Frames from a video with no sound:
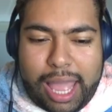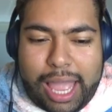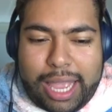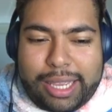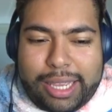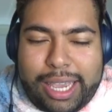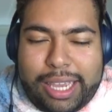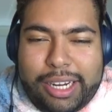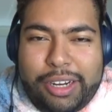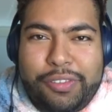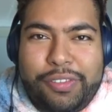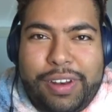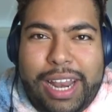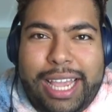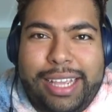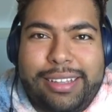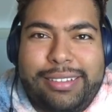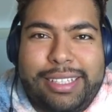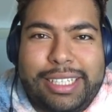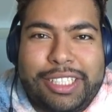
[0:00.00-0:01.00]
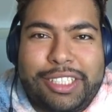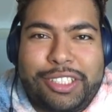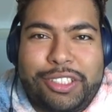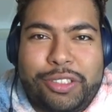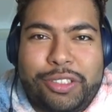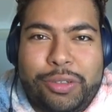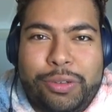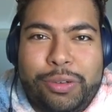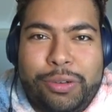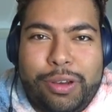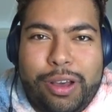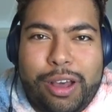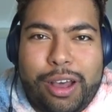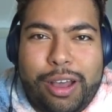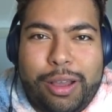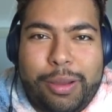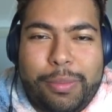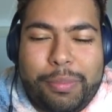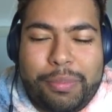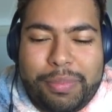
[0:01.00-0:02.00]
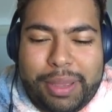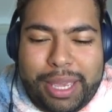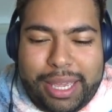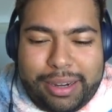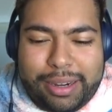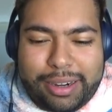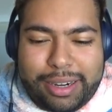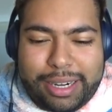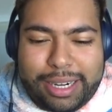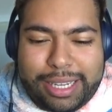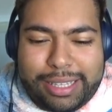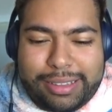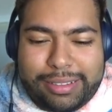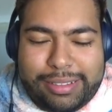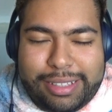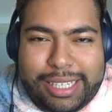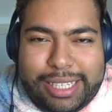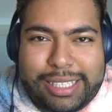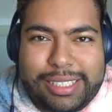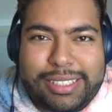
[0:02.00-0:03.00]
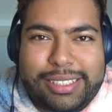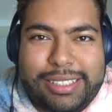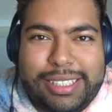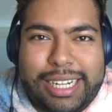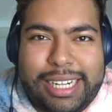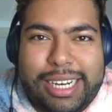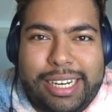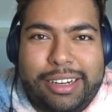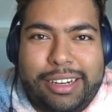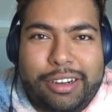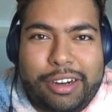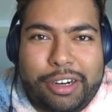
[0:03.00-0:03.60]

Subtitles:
I kind of like these two better in this than in the